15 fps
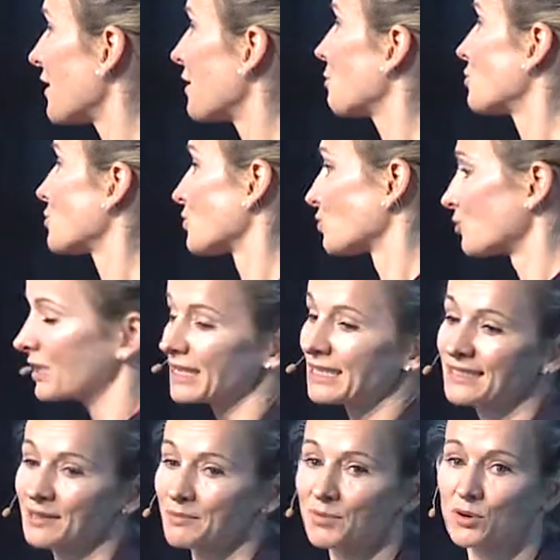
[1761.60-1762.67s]
It was really
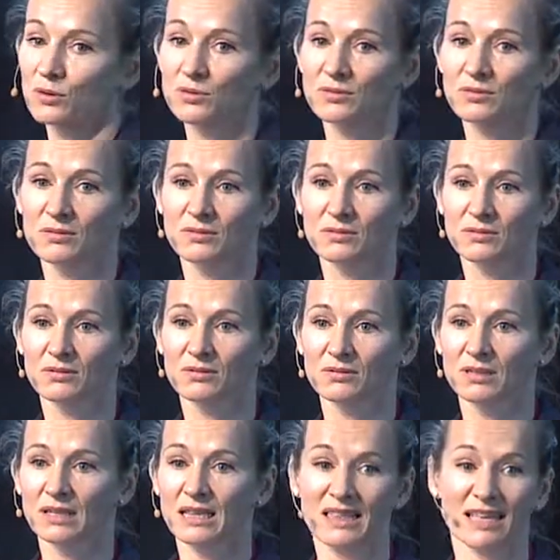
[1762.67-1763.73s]
simple.
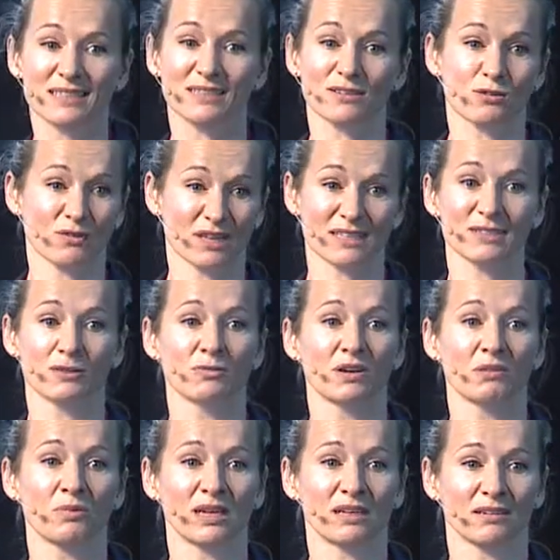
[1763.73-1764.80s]
That's a
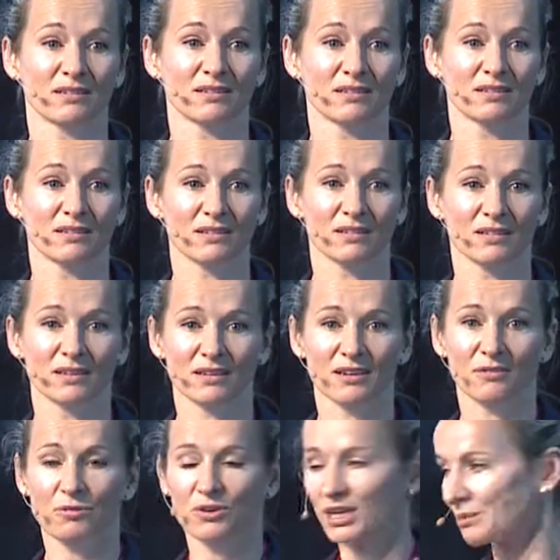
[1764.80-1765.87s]
win-win.
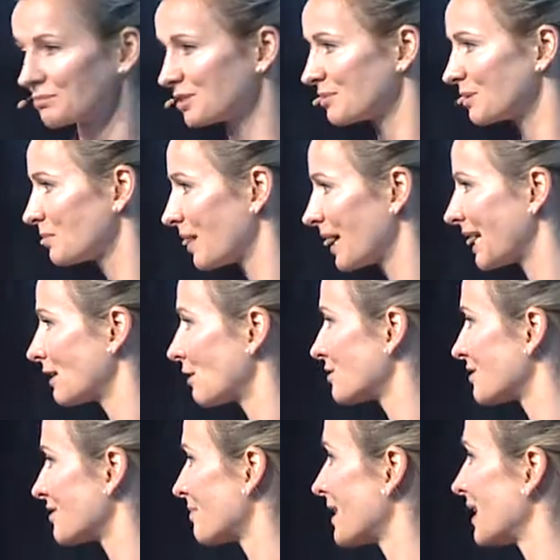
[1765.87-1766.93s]
Don't want him to be paying lots
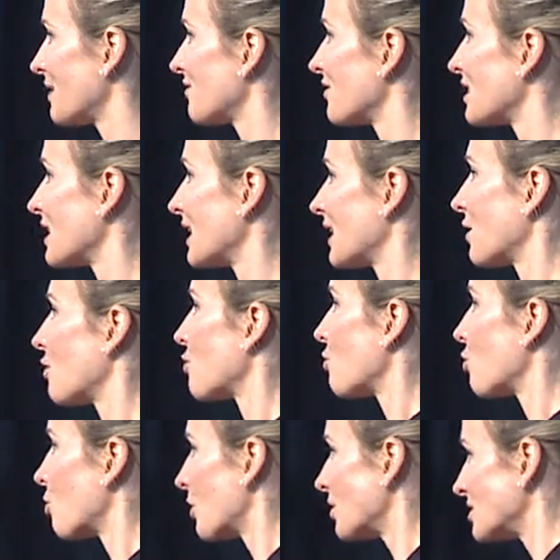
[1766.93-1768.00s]
of money for getting
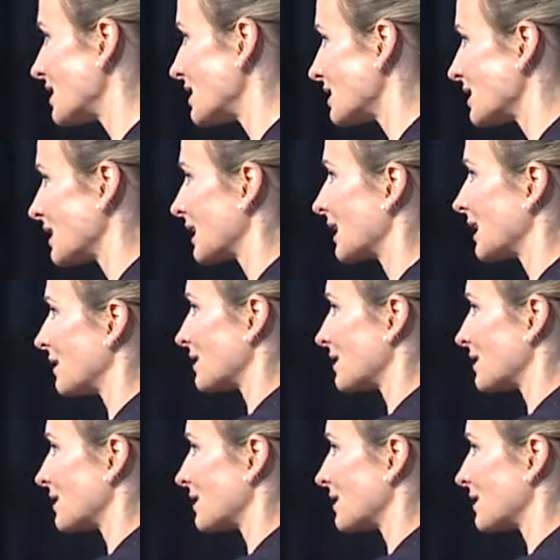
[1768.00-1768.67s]
hormone testing and